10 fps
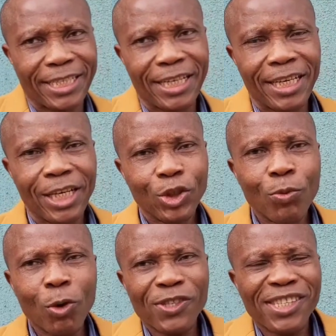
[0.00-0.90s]
You
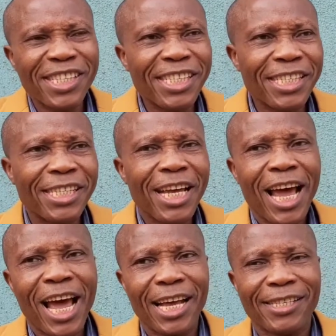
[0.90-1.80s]
must see it
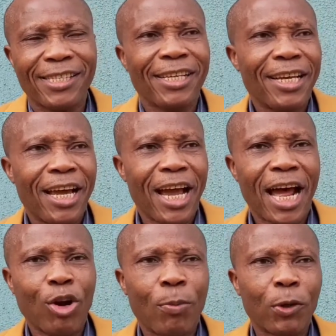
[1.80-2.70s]
as an
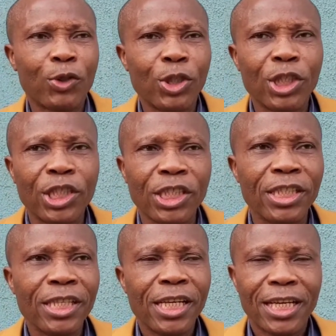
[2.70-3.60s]
opportunity
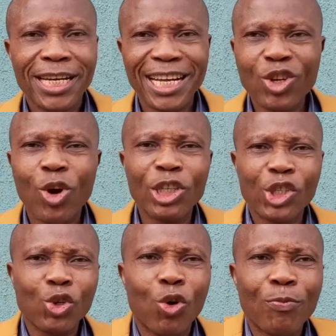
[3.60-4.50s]
that God is
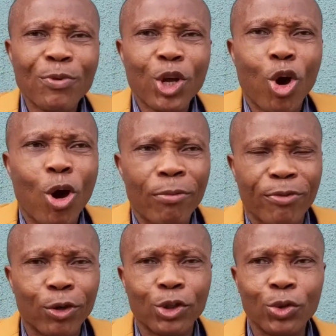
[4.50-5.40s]
opening up
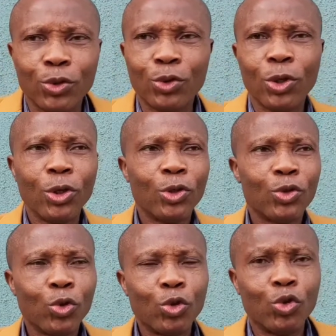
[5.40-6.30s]
for you
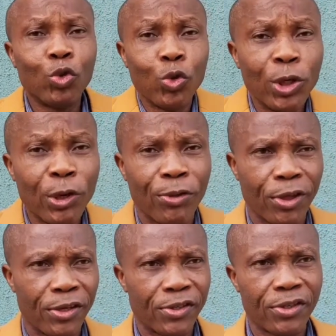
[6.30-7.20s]
to do new
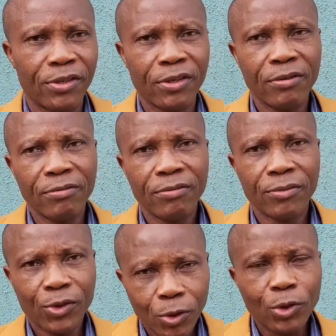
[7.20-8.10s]
things.
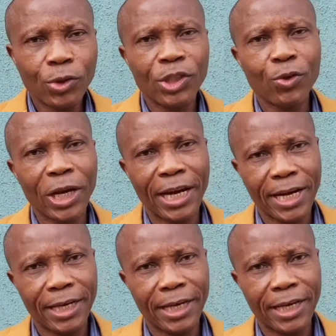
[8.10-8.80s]
So you need to learn that.